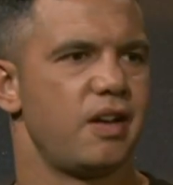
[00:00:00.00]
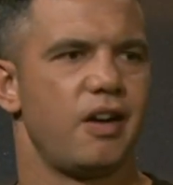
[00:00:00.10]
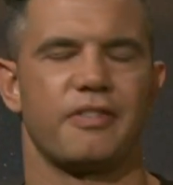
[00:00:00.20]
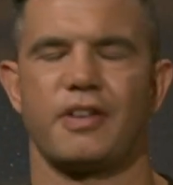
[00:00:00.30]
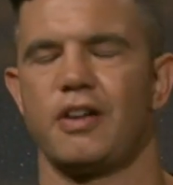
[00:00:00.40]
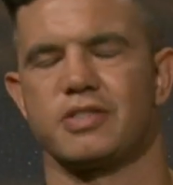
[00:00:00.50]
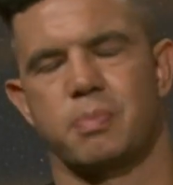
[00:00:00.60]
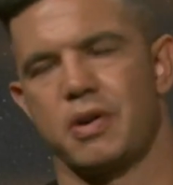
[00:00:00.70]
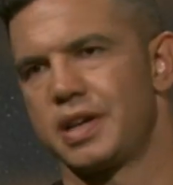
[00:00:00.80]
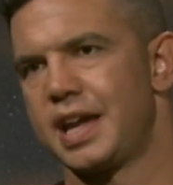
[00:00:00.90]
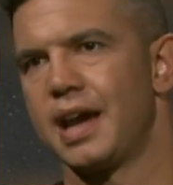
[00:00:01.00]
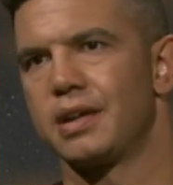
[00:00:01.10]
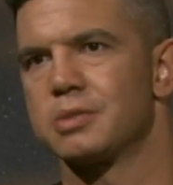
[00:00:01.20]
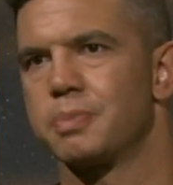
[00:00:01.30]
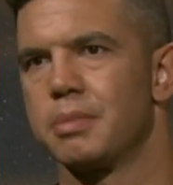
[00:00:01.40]
I've, I've spoken to
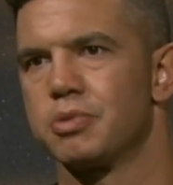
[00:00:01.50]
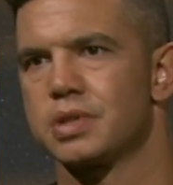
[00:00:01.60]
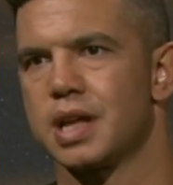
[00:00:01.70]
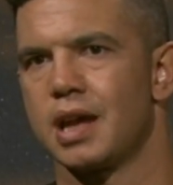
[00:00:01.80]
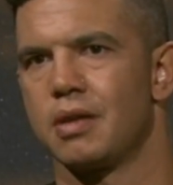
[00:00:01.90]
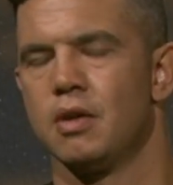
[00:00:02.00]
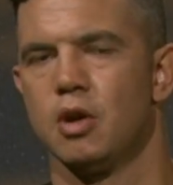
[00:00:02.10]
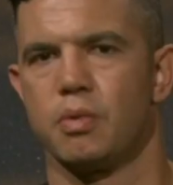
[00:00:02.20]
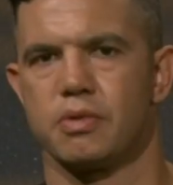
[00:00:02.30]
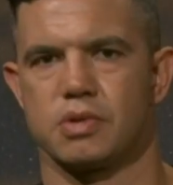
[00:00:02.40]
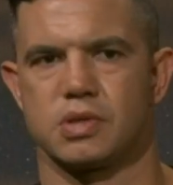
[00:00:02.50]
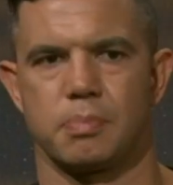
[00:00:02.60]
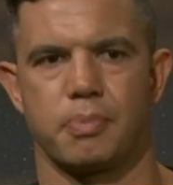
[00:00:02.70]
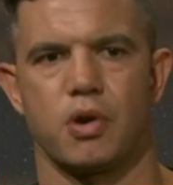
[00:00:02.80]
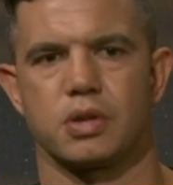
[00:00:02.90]
countless people, Stan, whether it's
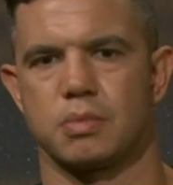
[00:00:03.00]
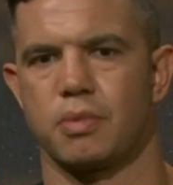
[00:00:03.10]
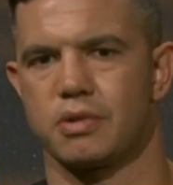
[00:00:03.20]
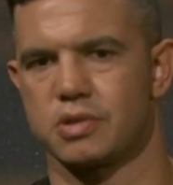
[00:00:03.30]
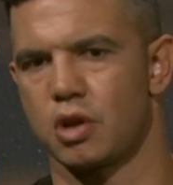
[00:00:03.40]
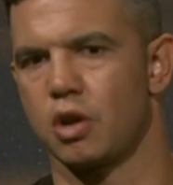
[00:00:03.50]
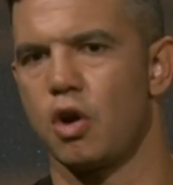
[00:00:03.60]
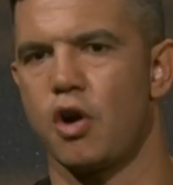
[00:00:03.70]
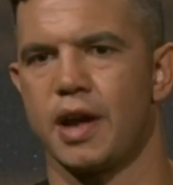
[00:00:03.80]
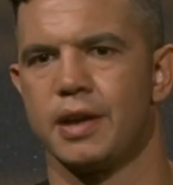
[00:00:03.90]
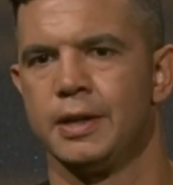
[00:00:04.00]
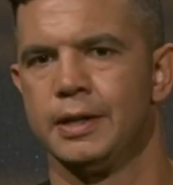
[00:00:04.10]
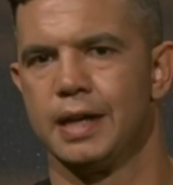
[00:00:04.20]
in person, whether it's online,